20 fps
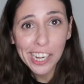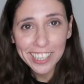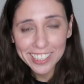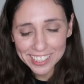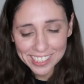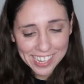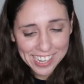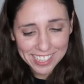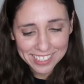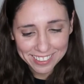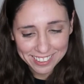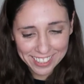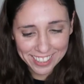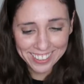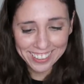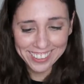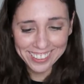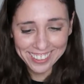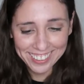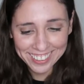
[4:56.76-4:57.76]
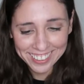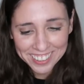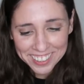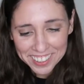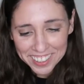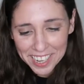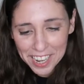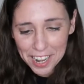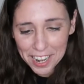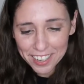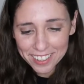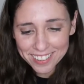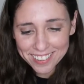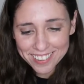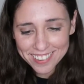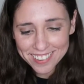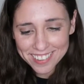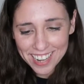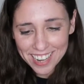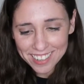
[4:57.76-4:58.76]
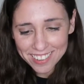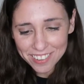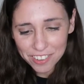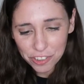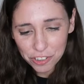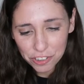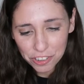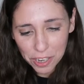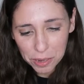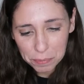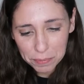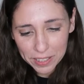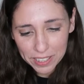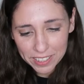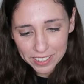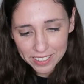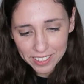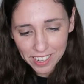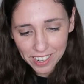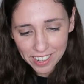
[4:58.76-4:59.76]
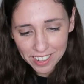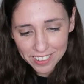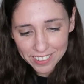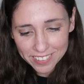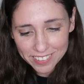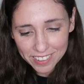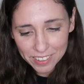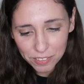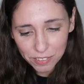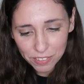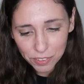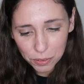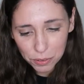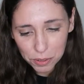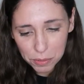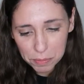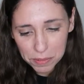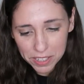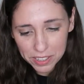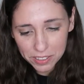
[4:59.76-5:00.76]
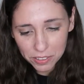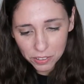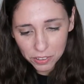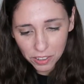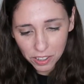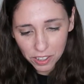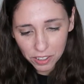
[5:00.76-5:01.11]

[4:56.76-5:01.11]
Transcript: Again, This snack is shaped like hearts and to remind you